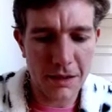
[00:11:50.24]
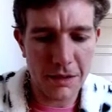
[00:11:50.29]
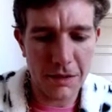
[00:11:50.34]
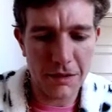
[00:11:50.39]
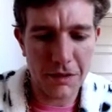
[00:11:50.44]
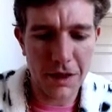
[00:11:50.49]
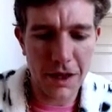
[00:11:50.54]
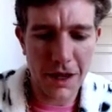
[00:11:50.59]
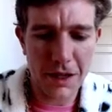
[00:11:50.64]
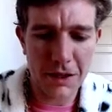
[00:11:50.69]
time
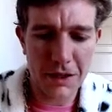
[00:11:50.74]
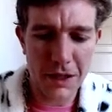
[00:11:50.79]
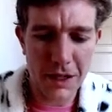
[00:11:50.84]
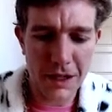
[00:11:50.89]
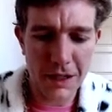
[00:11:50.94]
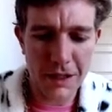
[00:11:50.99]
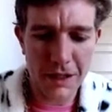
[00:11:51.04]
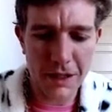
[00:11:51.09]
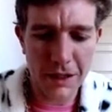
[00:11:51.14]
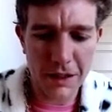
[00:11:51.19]
we've gotten
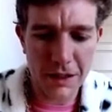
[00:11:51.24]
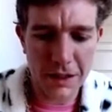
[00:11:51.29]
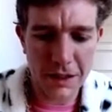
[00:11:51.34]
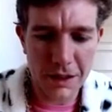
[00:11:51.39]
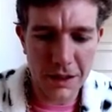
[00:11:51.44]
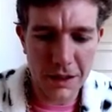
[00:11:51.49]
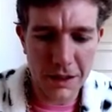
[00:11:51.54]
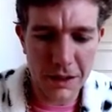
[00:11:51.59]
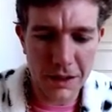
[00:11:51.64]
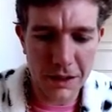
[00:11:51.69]
Jason
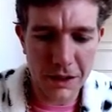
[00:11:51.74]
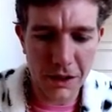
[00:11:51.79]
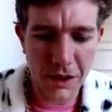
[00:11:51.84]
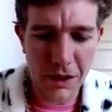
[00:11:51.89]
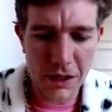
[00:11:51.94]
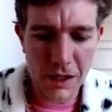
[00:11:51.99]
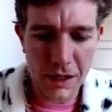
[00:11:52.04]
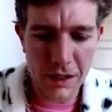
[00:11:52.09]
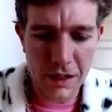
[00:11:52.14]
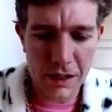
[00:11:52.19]
Huntley in the
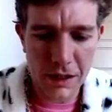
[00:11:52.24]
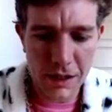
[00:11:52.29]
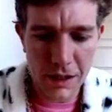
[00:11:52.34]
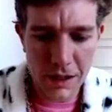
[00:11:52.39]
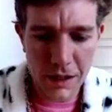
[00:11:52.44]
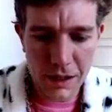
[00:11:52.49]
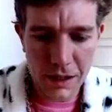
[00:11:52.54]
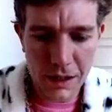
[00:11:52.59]
screen